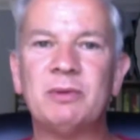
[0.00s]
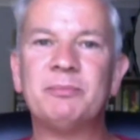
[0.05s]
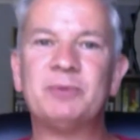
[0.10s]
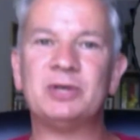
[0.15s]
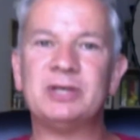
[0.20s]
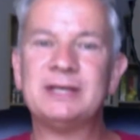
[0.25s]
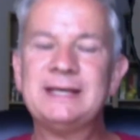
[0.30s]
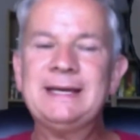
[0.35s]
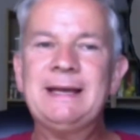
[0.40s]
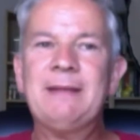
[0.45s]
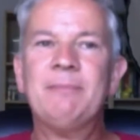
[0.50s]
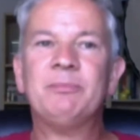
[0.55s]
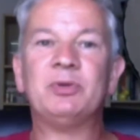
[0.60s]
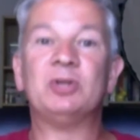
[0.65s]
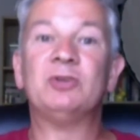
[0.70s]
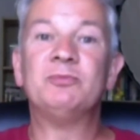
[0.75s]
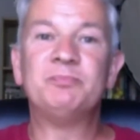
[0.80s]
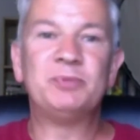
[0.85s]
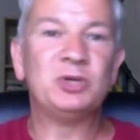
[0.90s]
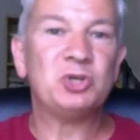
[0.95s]
But
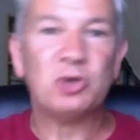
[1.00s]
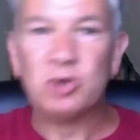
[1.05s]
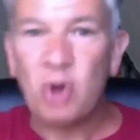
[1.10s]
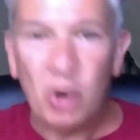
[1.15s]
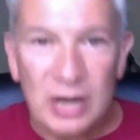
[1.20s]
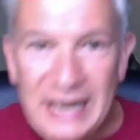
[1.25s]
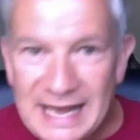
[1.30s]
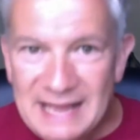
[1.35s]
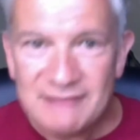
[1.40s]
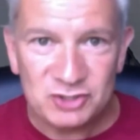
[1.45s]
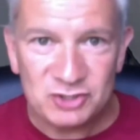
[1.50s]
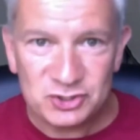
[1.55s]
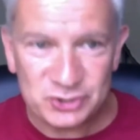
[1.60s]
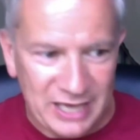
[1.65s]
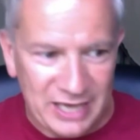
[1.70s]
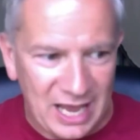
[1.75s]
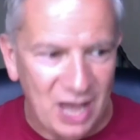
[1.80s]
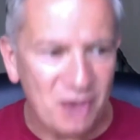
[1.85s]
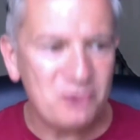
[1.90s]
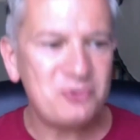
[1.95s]
you're not leaving
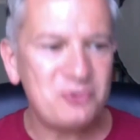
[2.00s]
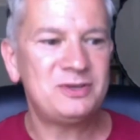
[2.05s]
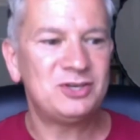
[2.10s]
Zeo.